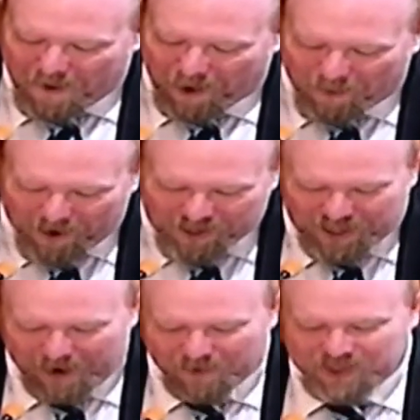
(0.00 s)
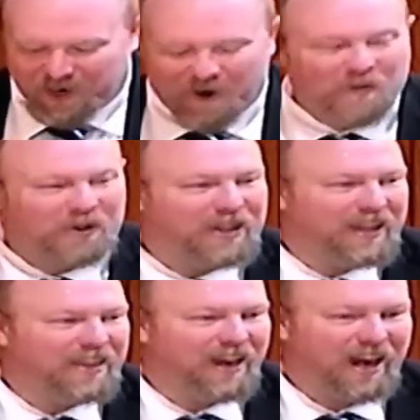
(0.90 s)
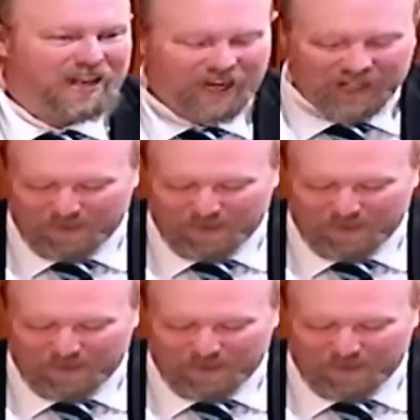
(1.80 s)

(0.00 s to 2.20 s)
I wish that was the only thing that I need to